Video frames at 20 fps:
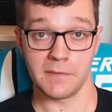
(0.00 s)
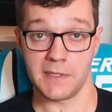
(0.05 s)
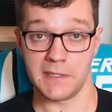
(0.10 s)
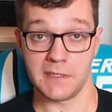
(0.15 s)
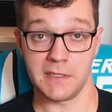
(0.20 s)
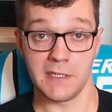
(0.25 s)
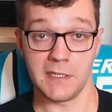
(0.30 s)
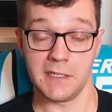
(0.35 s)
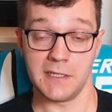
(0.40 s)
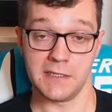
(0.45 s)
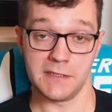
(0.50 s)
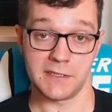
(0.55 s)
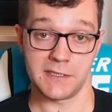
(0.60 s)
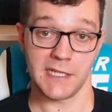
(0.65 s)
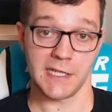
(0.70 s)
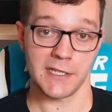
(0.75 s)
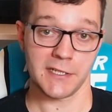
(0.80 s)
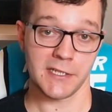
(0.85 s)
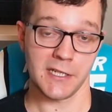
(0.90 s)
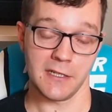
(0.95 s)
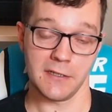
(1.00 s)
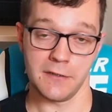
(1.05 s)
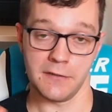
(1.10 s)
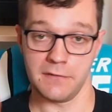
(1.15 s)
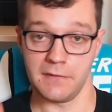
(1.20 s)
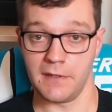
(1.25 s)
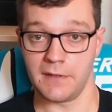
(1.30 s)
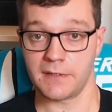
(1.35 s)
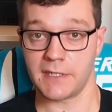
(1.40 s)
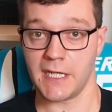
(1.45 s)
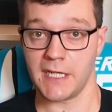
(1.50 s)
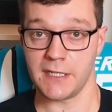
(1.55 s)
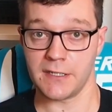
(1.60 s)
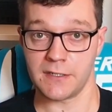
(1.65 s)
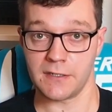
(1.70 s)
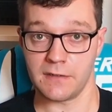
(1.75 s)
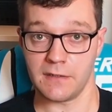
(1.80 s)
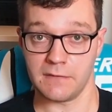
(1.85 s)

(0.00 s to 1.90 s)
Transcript: and this is actually a new location.